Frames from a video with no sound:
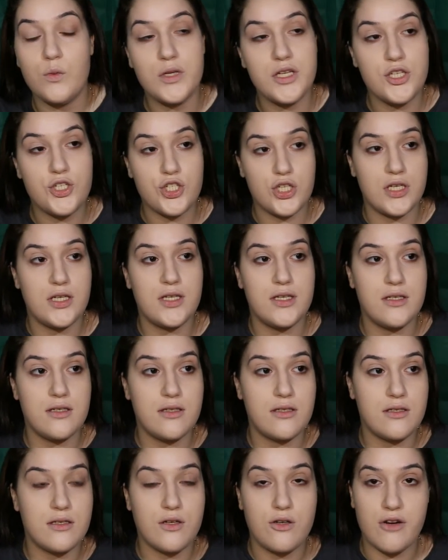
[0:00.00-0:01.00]
which
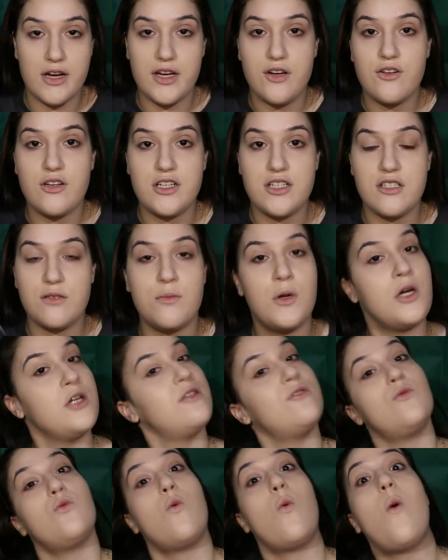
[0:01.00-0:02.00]
is Gregory
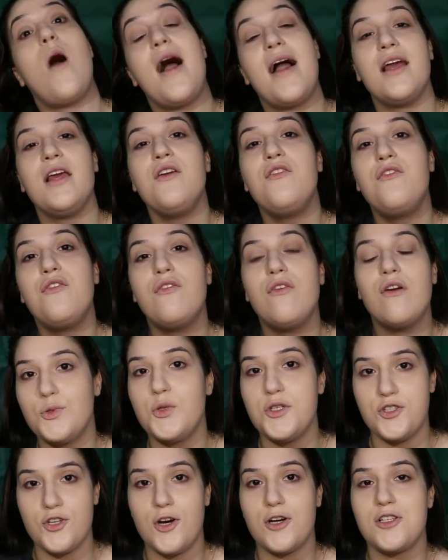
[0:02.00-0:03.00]
Smart's wife,
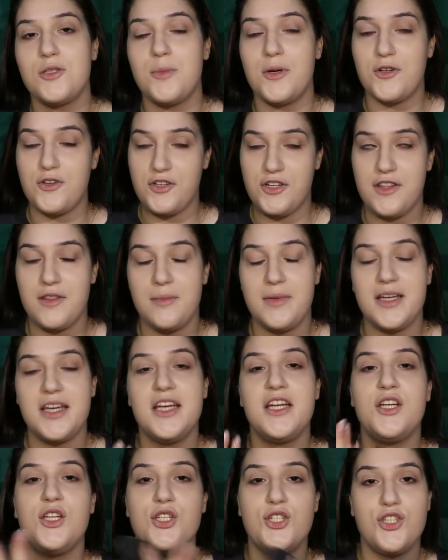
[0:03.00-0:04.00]
we talked about her in the
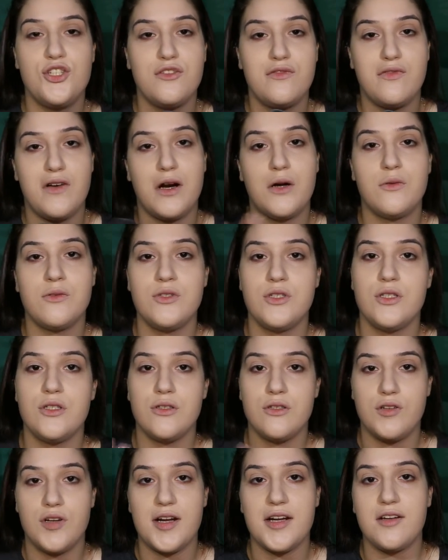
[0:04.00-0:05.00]
beginning, she found
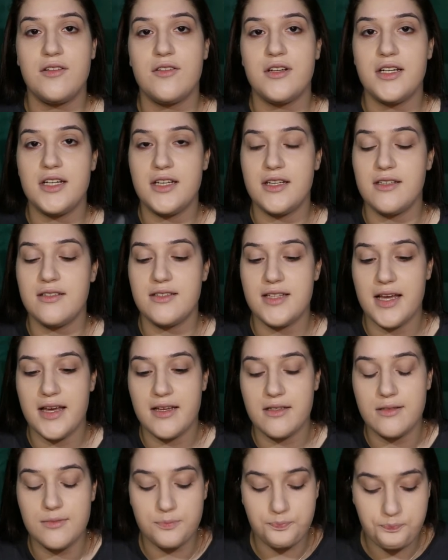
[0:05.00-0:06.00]
Gregory
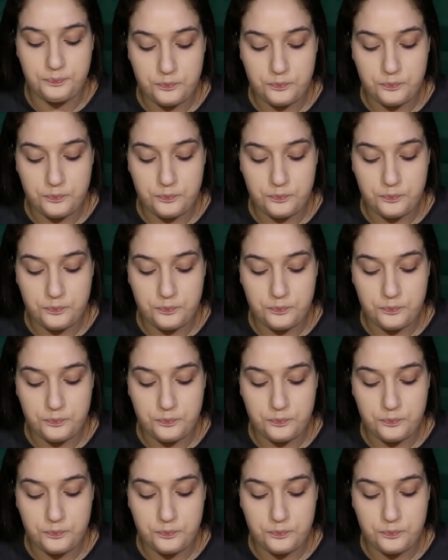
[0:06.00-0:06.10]
dead.